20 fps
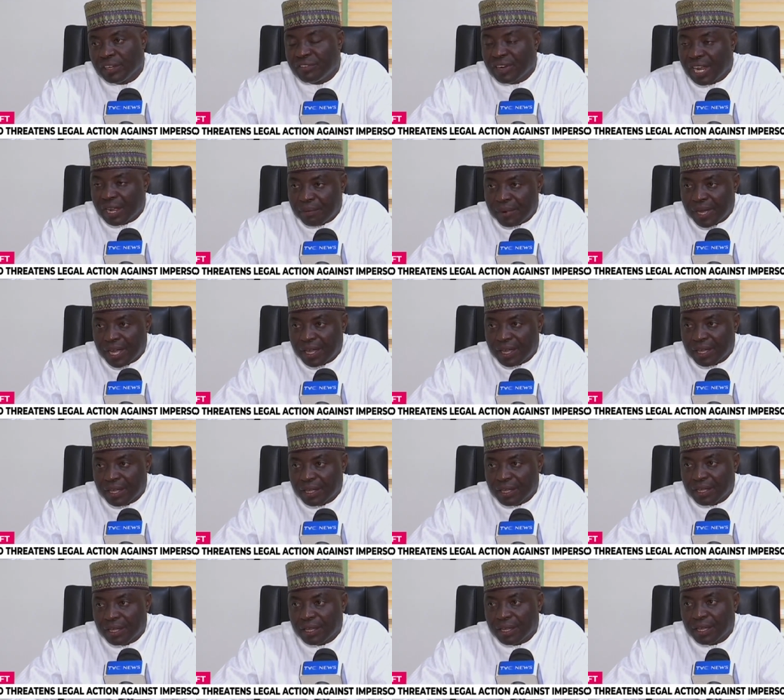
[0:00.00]
a
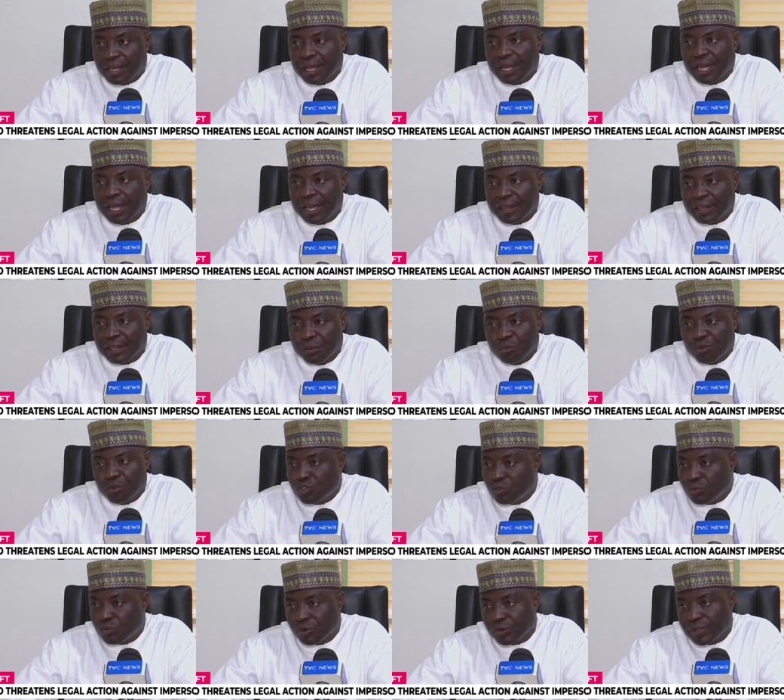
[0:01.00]
driver and the
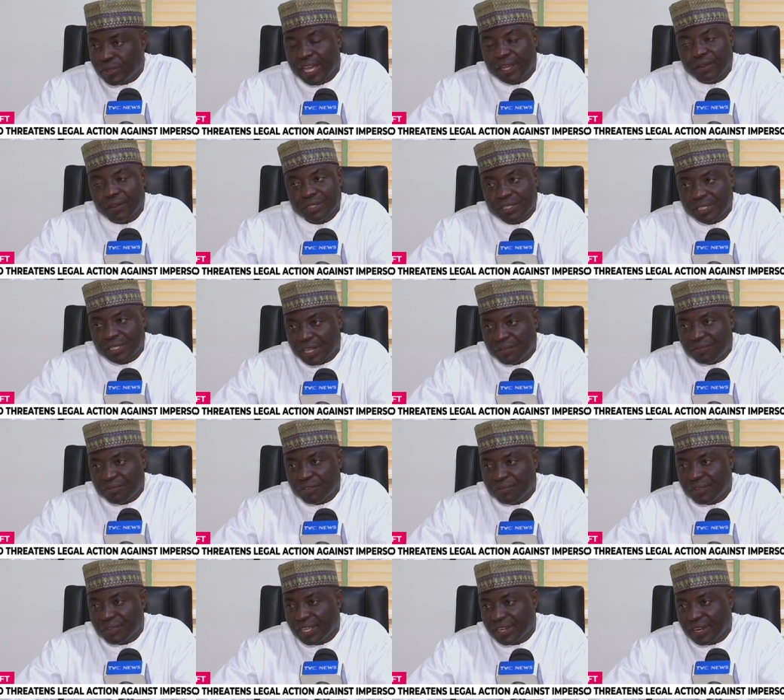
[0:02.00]
motorboat, they are not
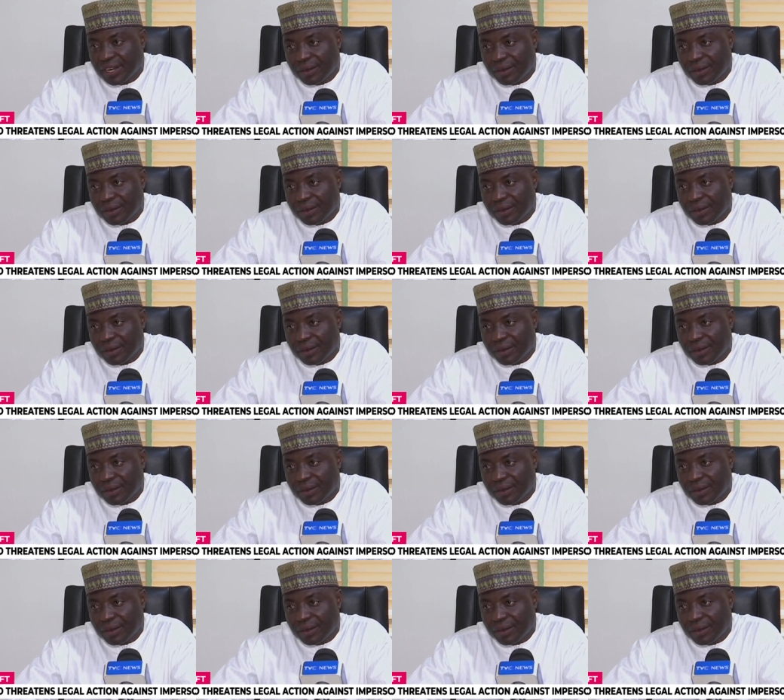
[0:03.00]
staff of